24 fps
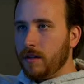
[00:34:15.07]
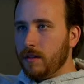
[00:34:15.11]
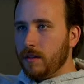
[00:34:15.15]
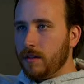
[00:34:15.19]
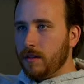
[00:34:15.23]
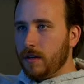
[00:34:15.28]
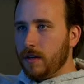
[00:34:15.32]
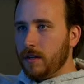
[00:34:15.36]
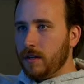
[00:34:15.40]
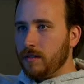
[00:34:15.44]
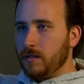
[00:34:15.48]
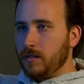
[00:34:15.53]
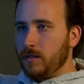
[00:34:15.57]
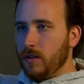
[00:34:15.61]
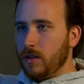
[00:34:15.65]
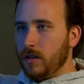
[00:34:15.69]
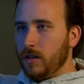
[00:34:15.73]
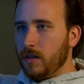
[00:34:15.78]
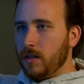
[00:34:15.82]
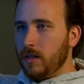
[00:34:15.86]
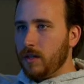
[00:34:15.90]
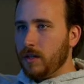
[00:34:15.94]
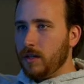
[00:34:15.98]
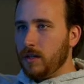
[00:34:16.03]
There's
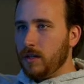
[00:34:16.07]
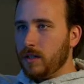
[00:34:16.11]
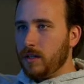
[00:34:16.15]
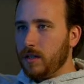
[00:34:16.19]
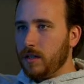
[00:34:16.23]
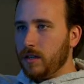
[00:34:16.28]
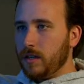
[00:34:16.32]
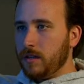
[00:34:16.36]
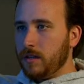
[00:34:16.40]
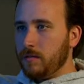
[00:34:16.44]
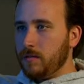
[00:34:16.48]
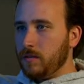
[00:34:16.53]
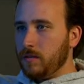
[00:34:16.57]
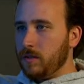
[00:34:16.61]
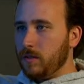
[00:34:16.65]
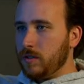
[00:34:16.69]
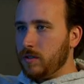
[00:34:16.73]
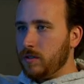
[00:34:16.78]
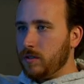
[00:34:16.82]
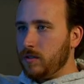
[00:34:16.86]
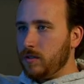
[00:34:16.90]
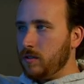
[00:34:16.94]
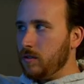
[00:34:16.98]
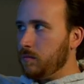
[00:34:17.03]
good. And we'll
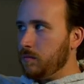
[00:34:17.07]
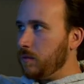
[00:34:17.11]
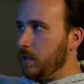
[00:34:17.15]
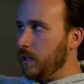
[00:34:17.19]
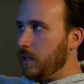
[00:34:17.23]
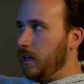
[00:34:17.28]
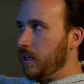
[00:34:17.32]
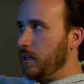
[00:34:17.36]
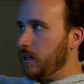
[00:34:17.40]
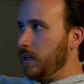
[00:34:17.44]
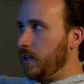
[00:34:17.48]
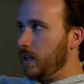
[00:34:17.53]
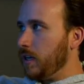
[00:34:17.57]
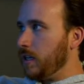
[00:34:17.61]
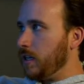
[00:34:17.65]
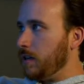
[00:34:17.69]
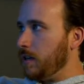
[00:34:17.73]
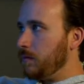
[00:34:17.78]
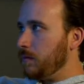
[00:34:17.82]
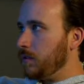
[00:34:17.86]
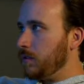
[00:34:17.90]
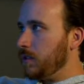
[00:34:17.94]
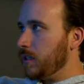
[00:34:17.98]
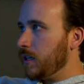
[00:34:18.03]
just duplicate that a
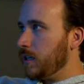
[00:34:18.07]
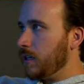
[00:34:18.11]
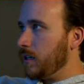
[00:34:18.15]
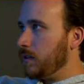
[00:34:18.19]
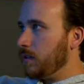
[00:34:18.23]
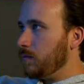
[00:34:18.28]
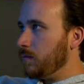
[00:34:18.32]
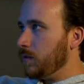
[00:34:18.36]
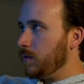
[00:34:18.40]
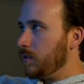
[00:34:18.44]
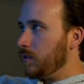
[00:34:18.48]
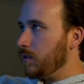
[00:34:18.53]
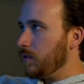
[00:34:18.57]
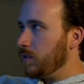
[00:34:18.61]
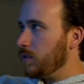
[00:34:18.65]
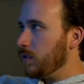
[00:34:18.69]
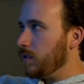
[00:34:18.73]
couple times.